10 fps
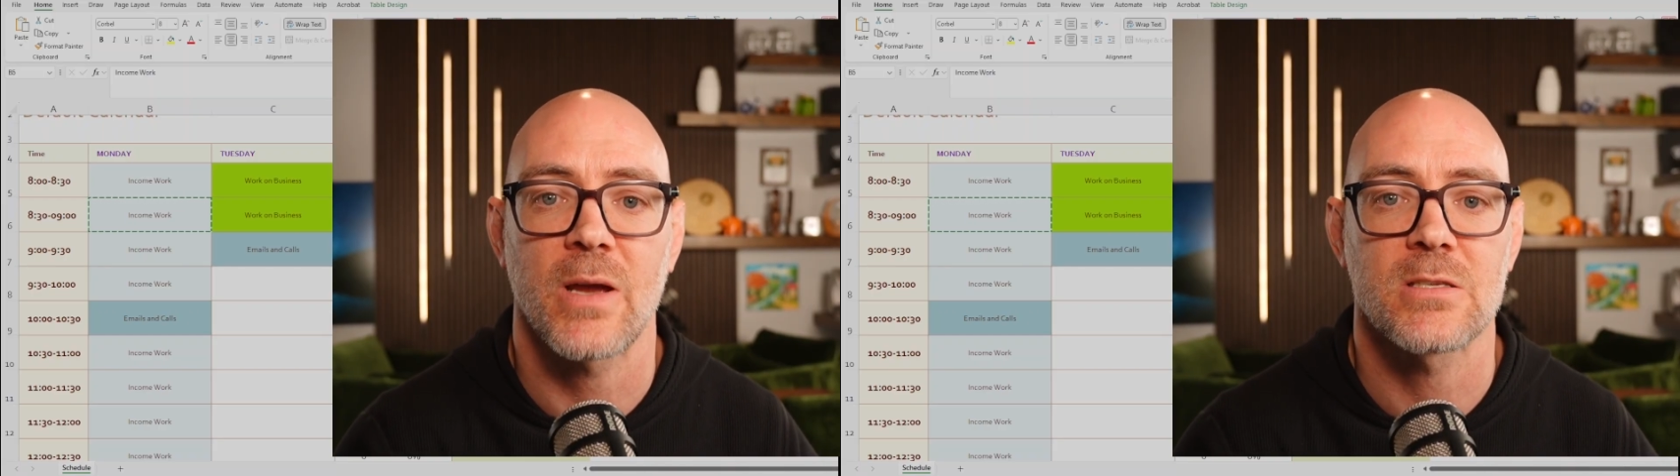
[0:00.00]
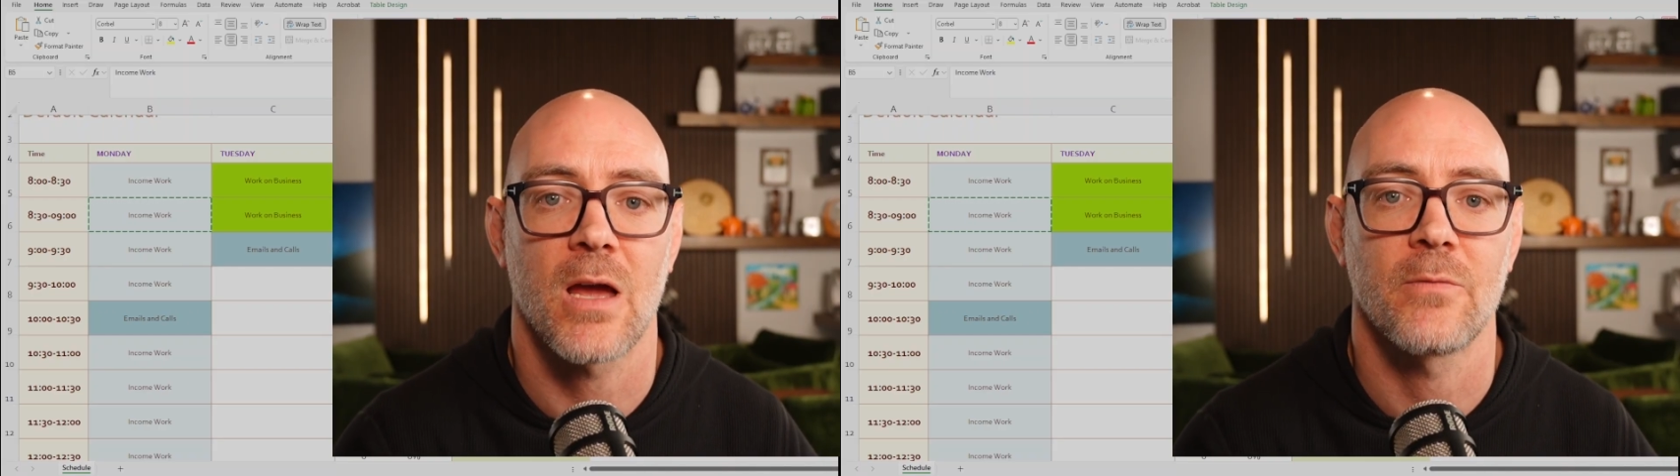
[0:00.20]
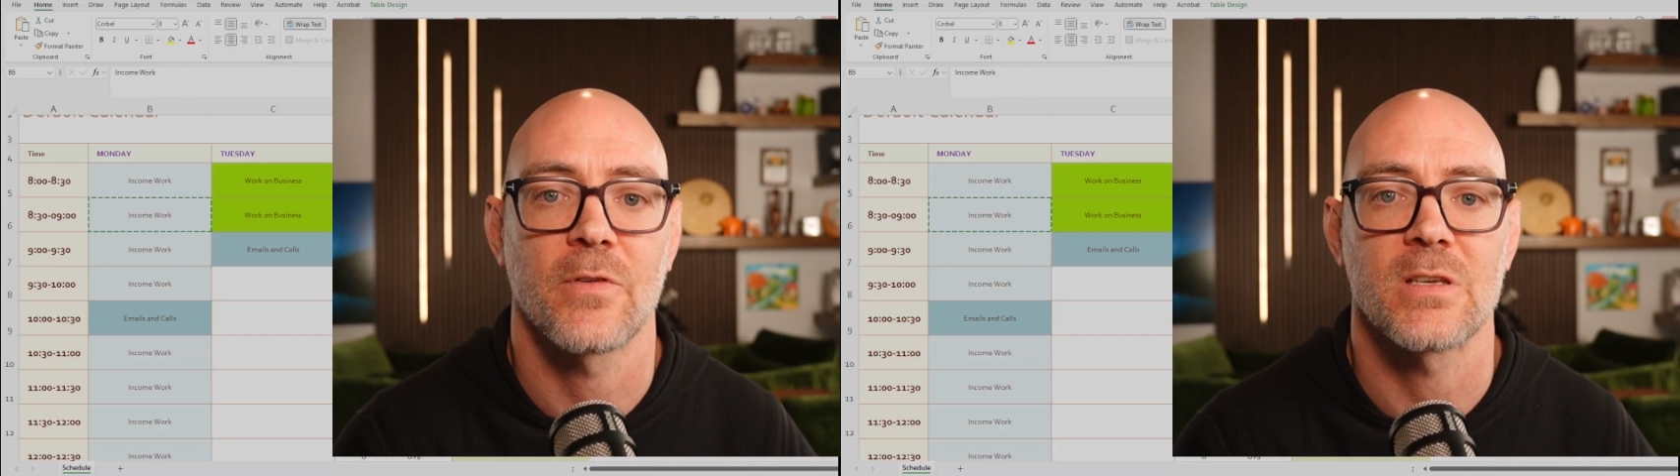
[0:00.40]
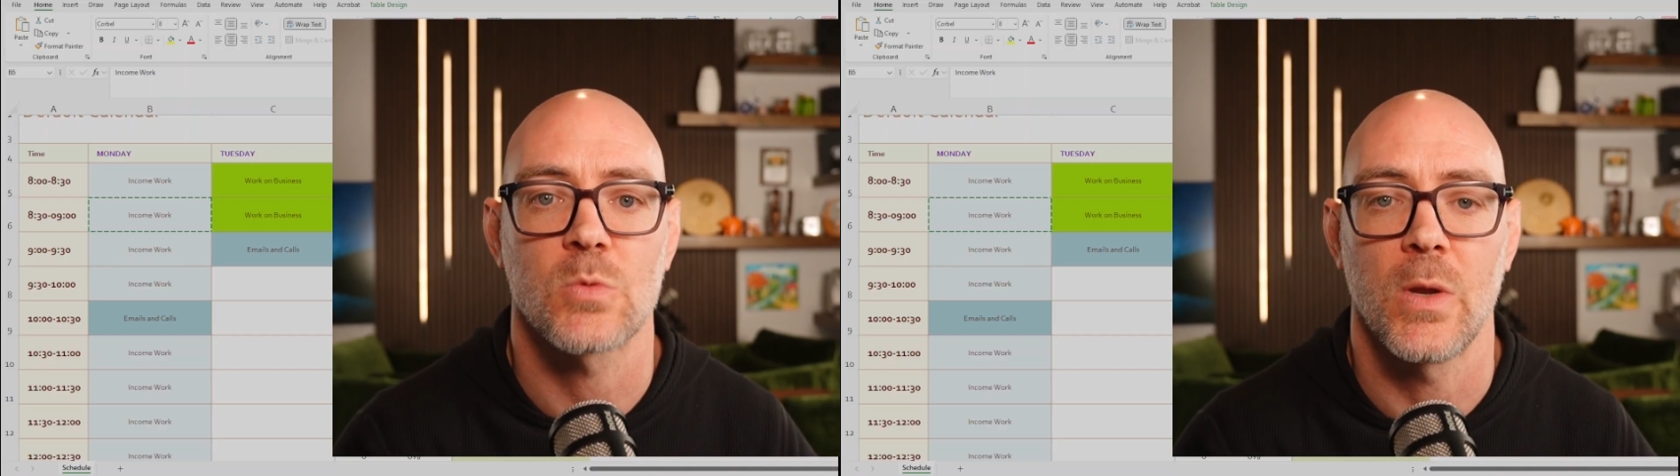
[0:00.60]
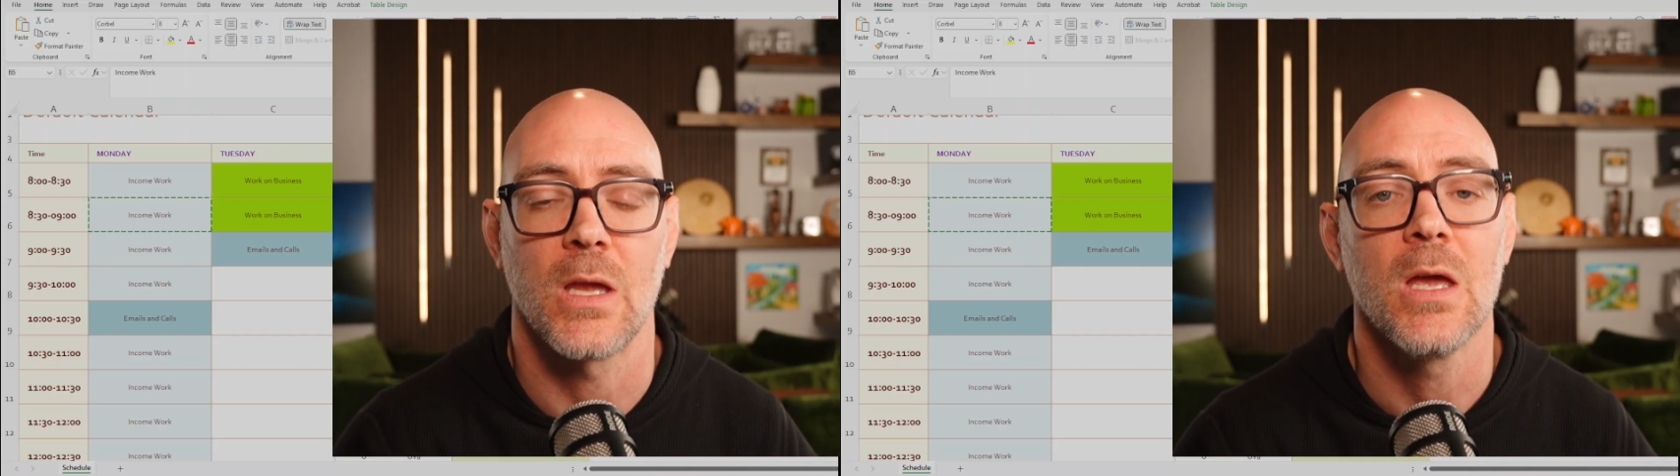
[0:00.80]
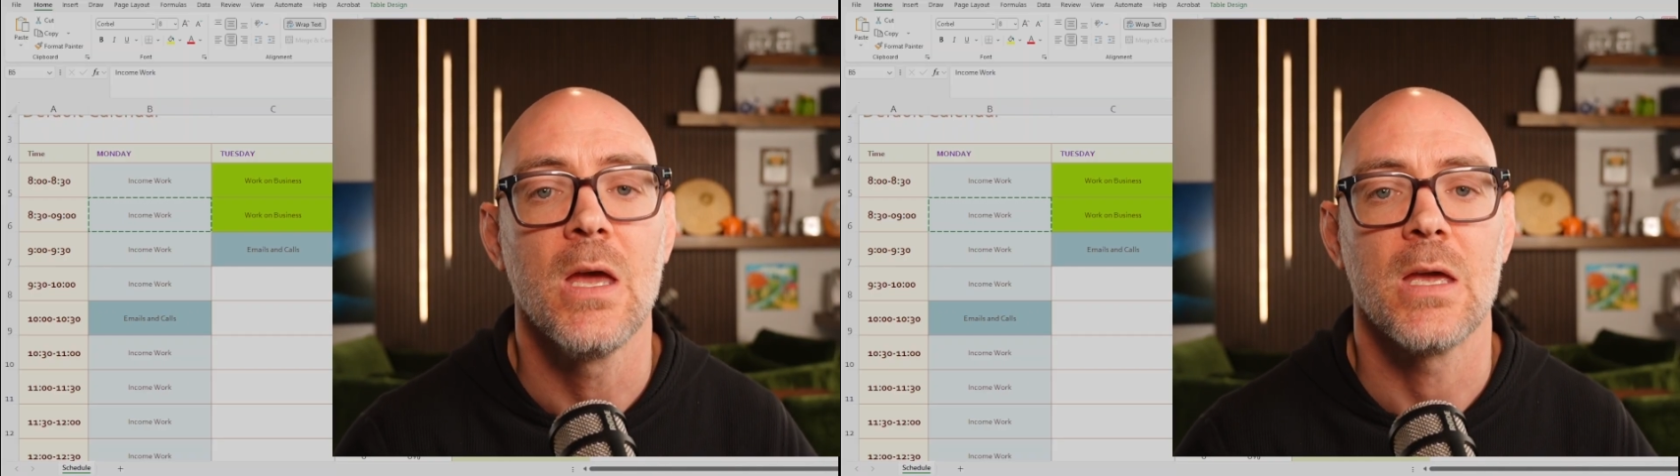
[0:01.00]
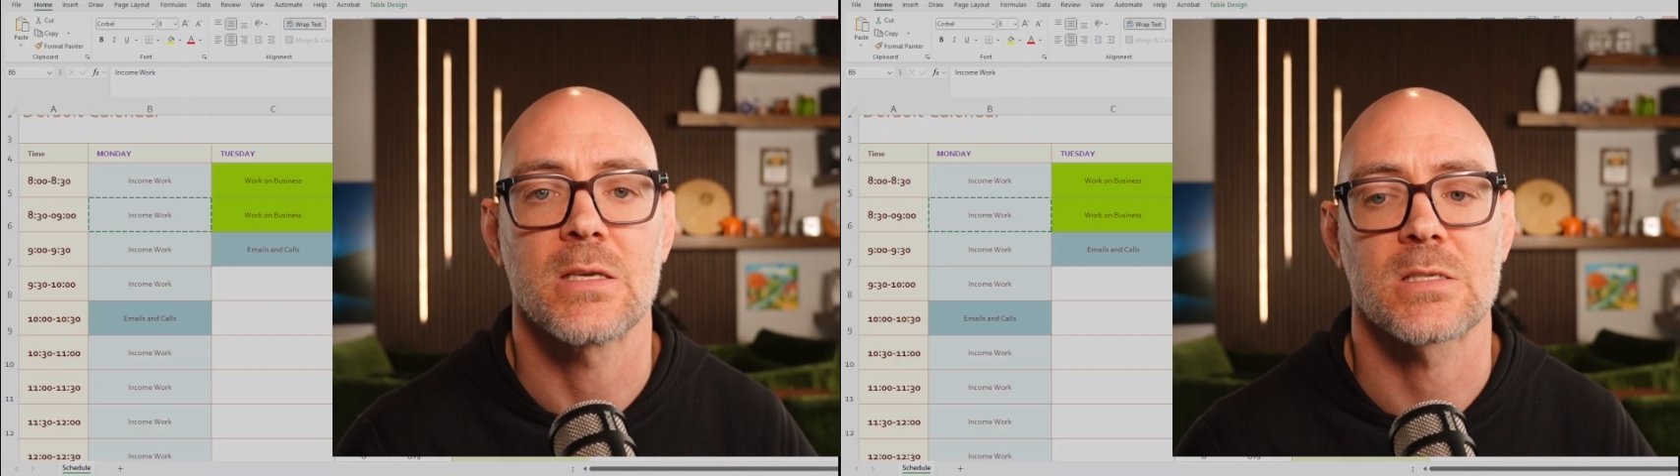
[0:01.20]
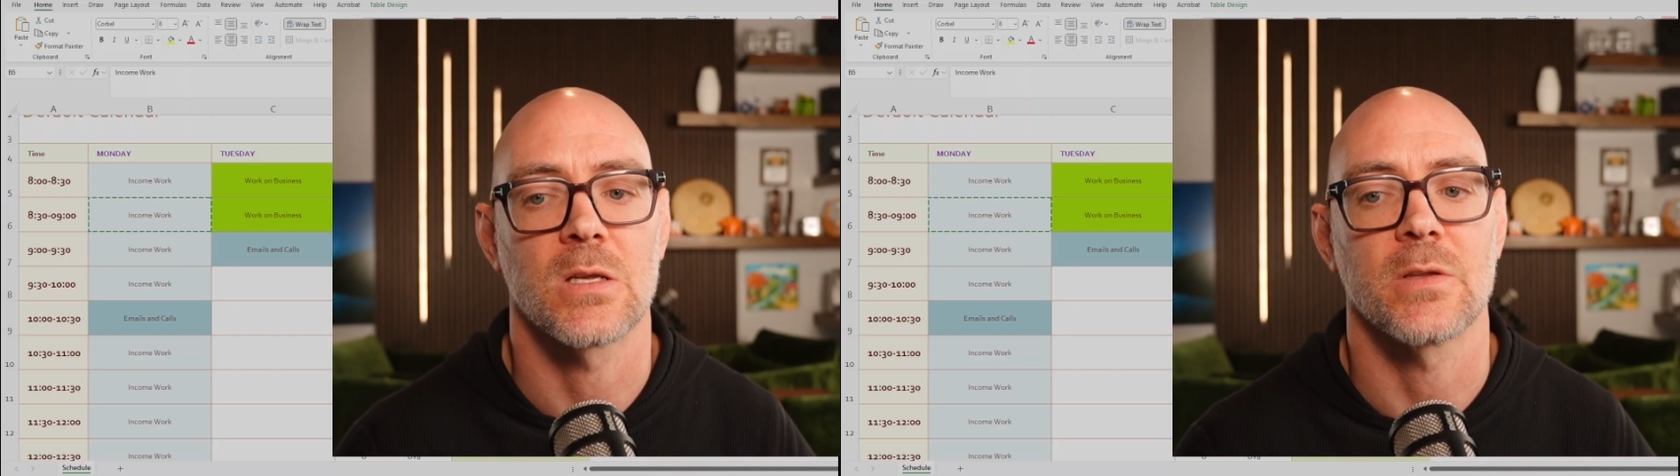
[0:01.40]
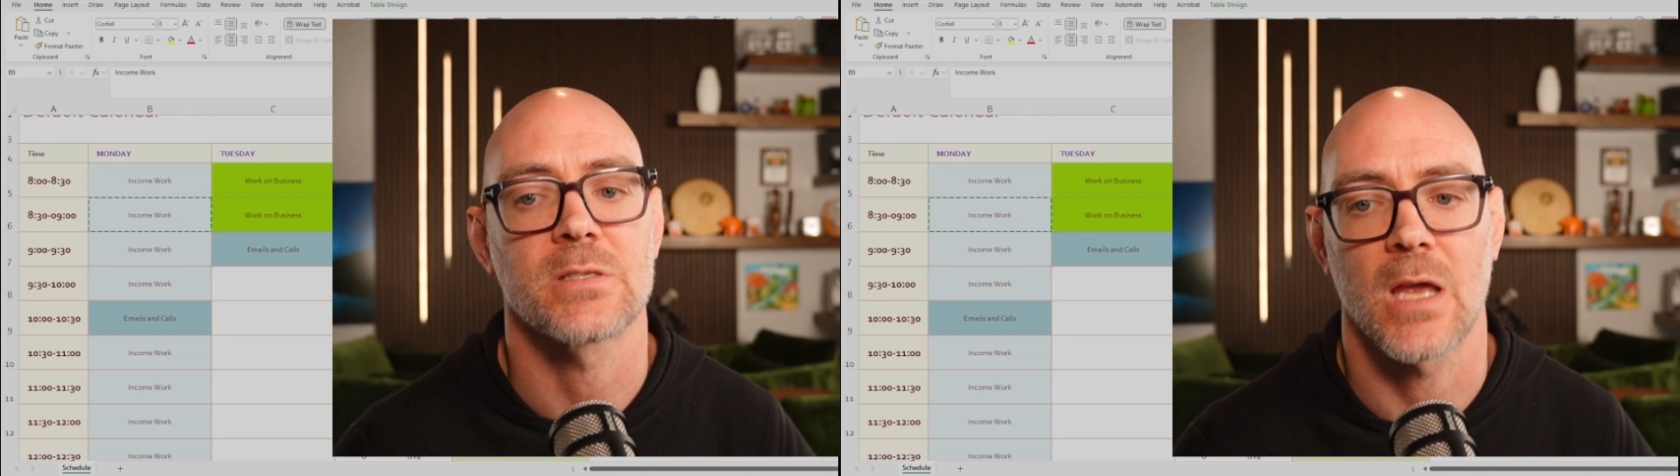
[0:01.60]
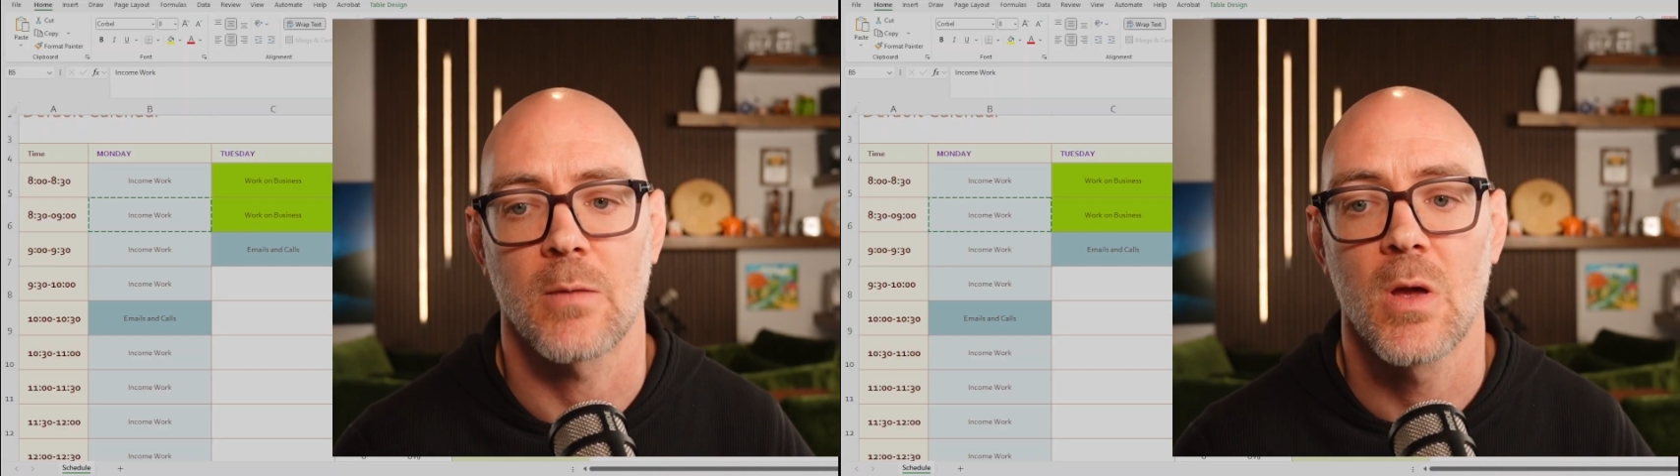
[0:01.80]
my time for this week is still the
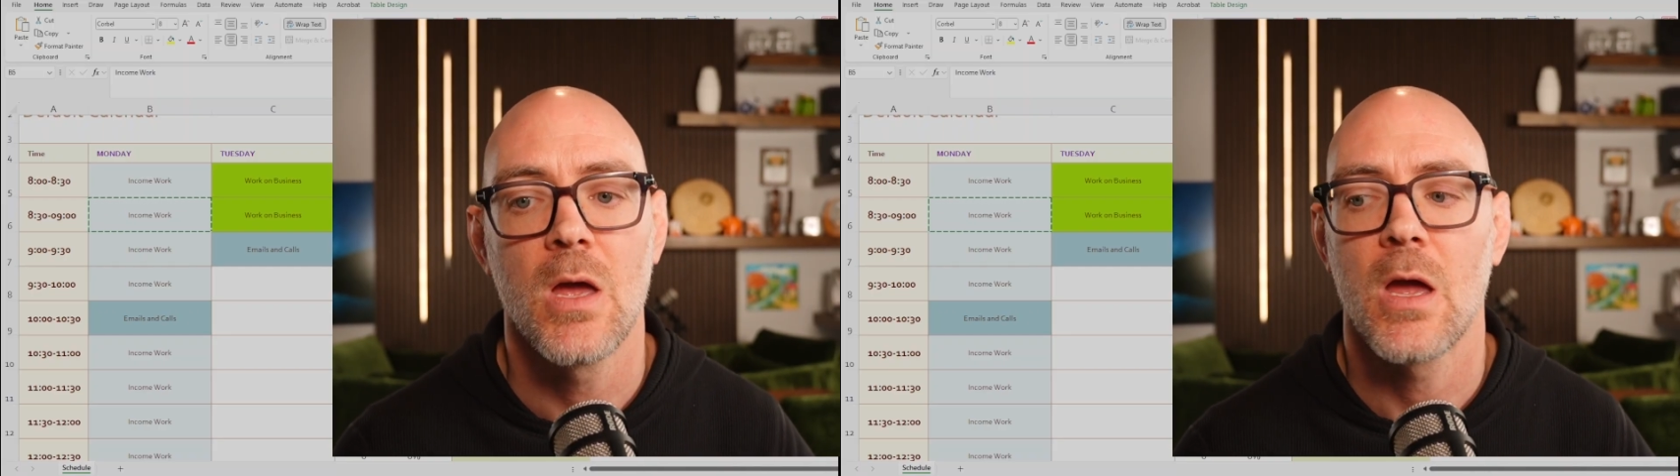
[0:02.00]
same.